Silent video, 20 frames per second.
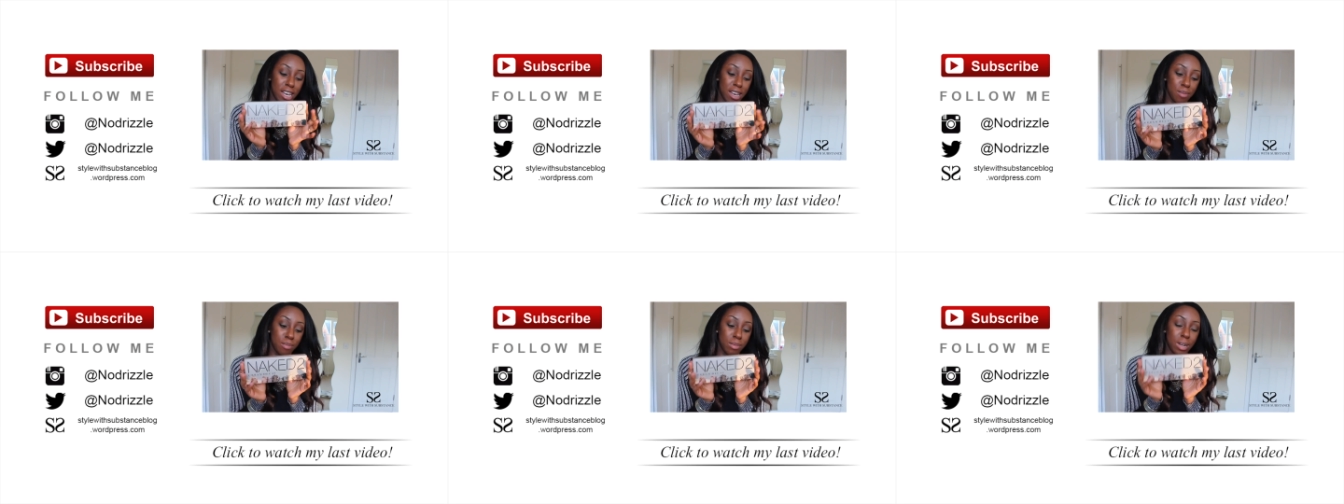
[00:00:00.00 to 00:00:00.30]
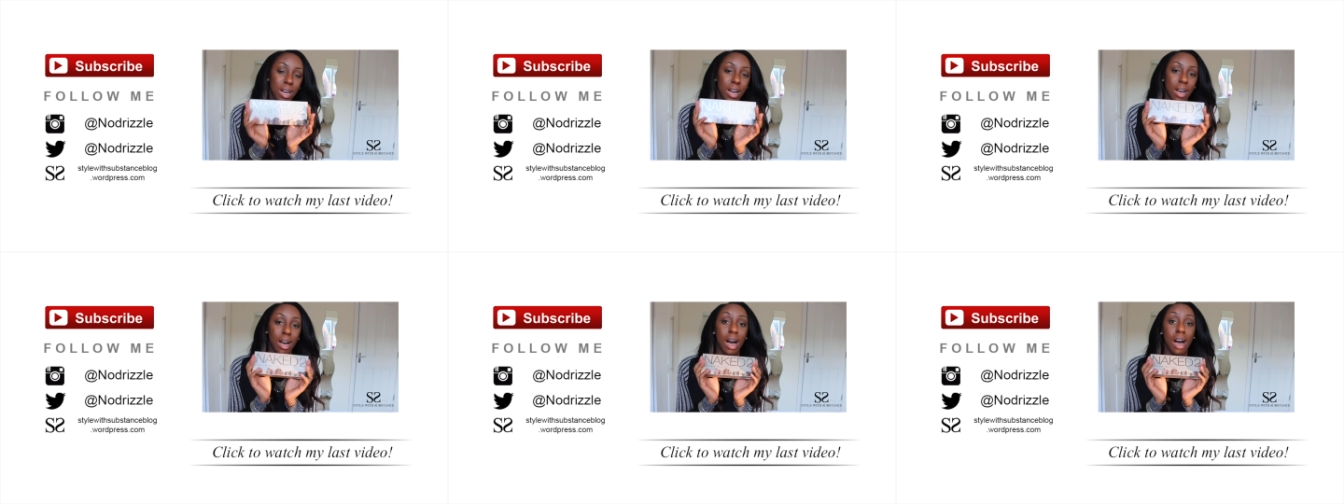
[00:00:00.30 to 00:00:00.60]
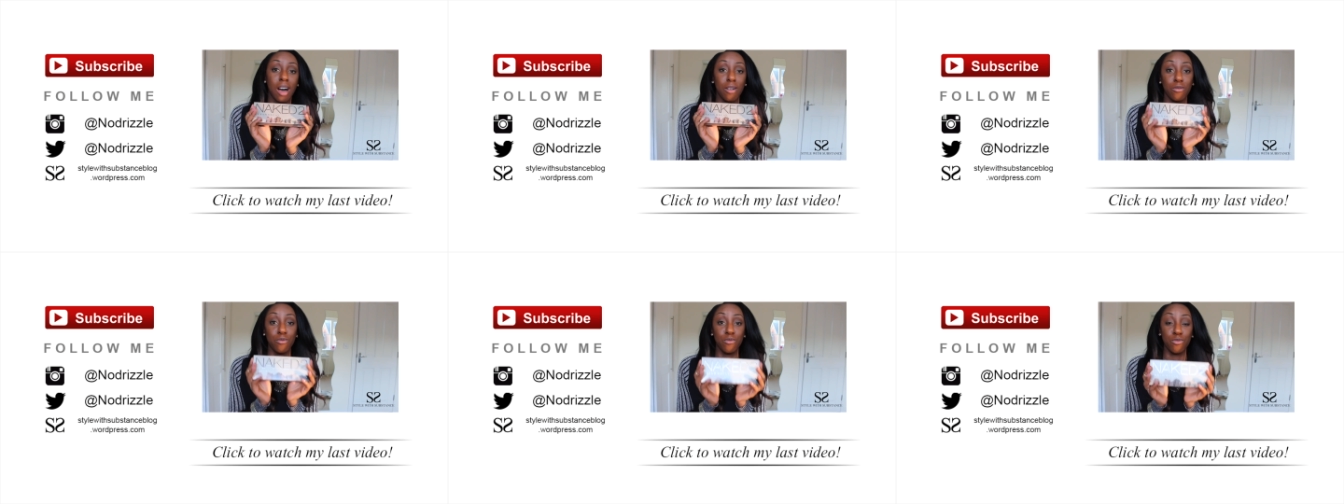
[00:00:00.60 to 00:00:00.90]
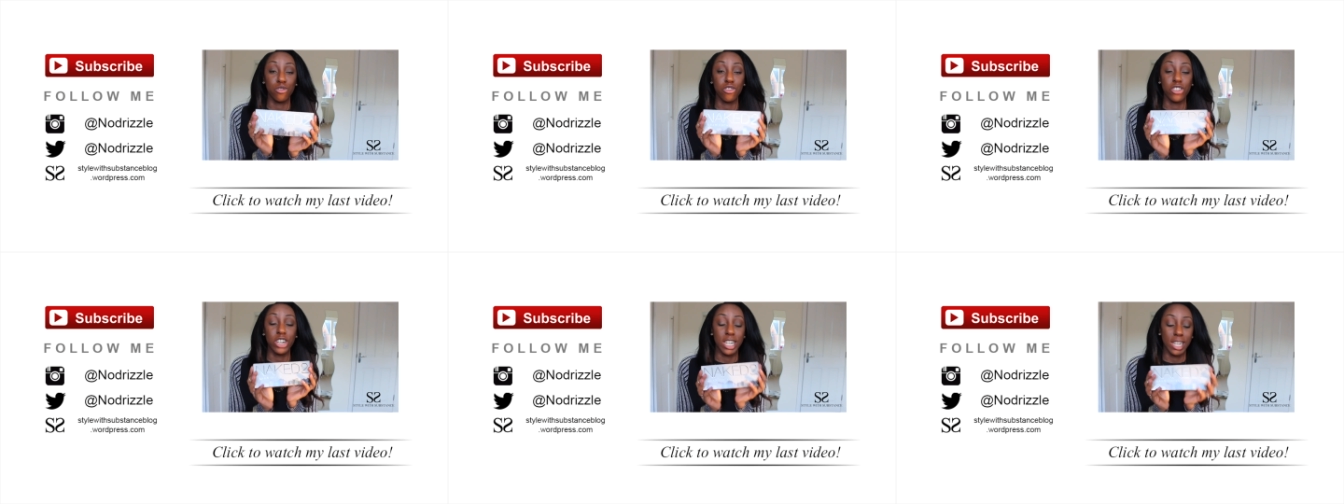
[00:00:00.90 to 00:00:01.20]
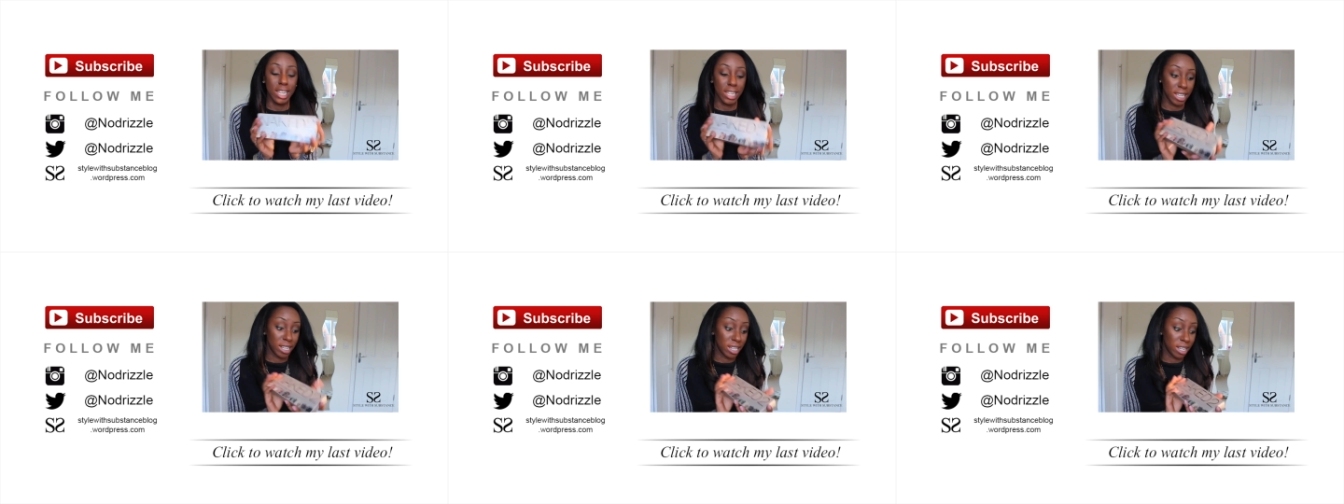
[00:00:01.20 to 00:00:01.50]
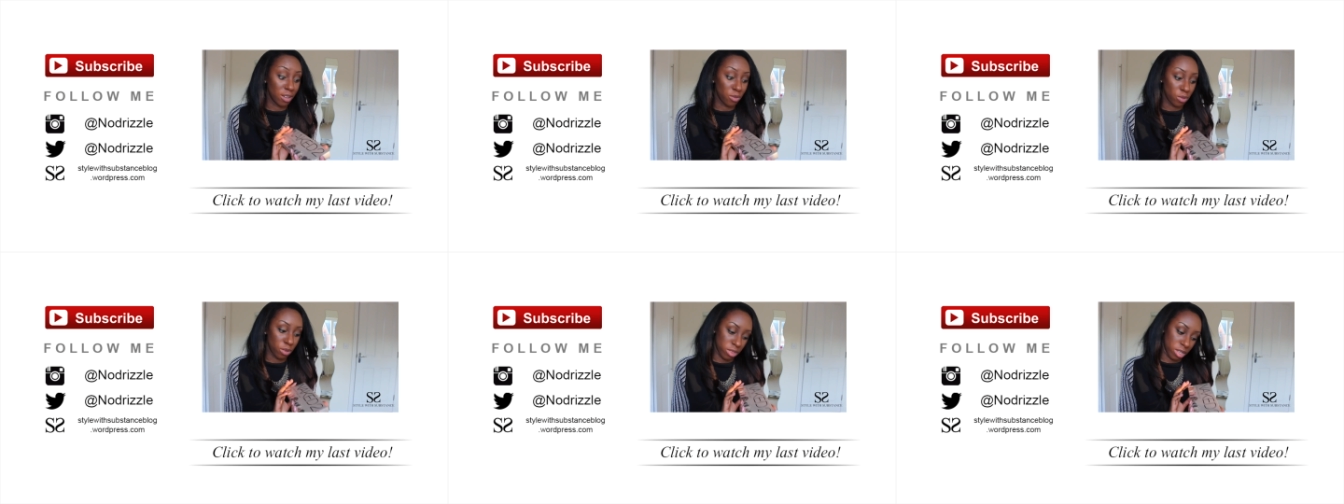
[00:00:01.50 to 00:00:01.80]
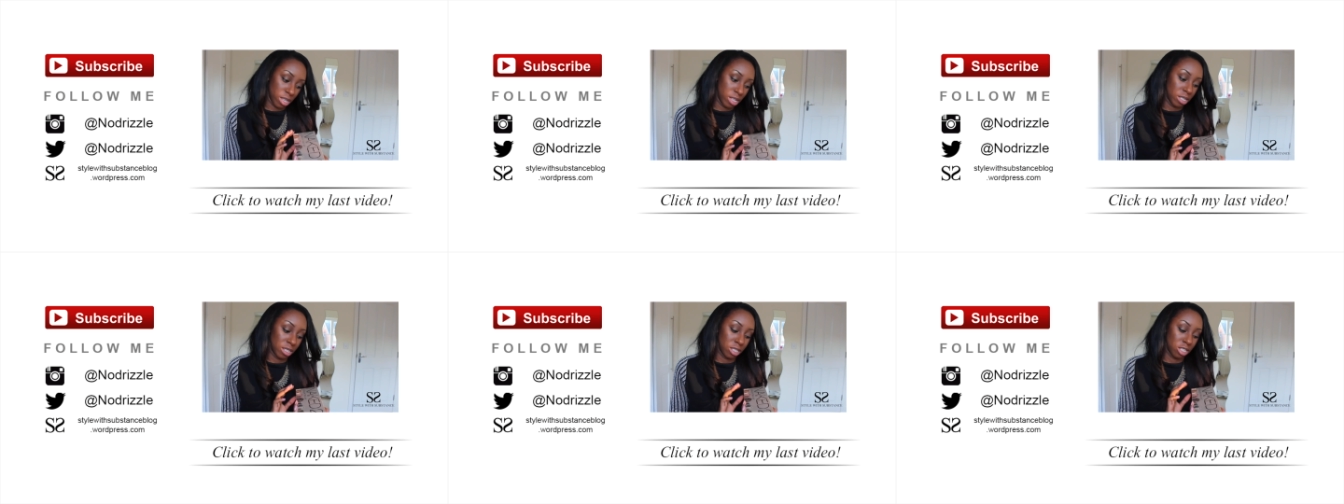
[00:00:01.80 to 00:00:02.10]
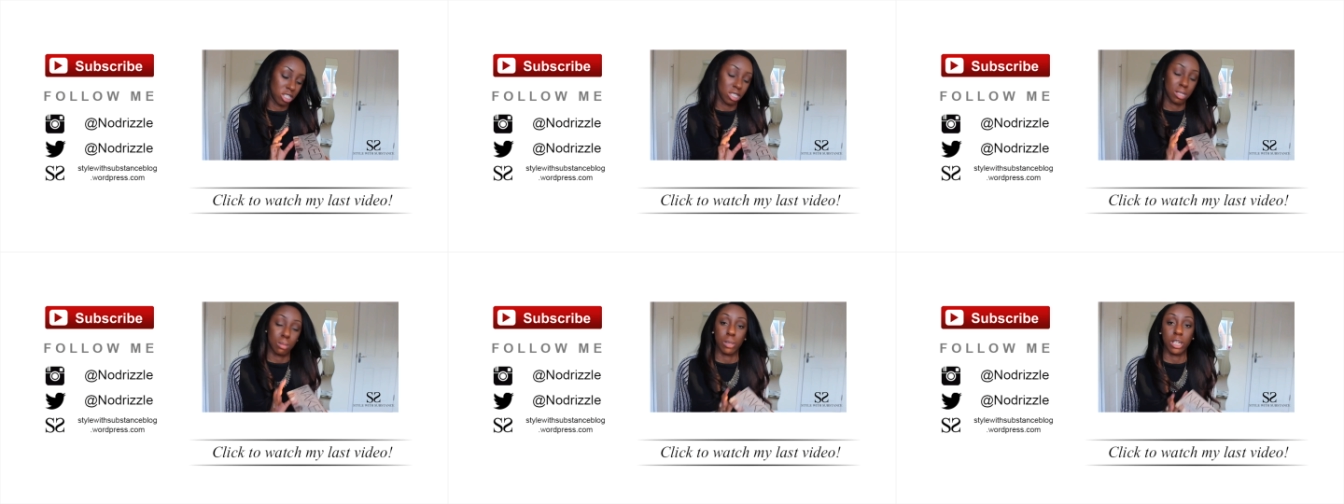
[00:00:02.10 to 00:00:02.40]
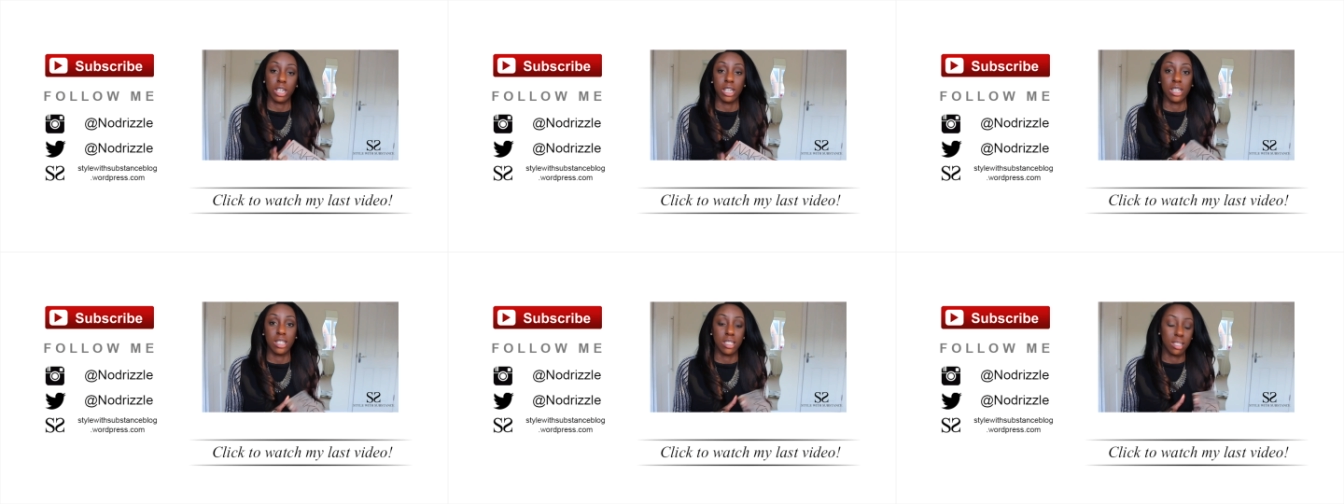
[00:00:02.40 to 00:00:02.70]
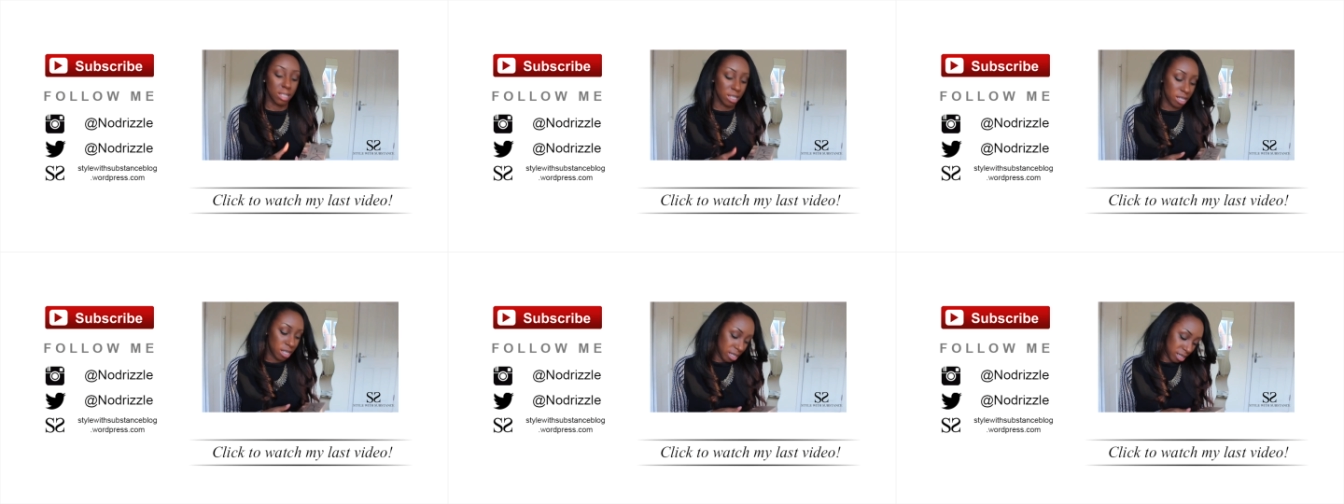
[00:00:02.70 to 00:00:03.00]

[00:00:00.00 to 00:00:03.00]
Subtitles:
I'm really in love with this just because